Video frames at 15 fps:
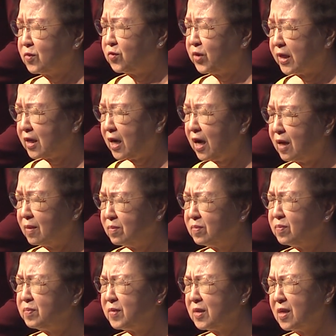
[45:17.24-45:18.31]
we
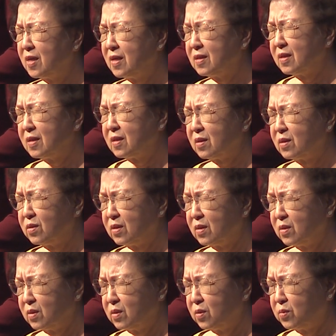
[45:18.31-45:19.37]
come
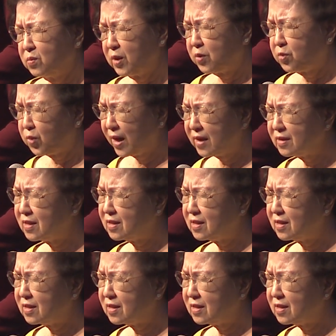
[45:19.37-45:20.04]
with one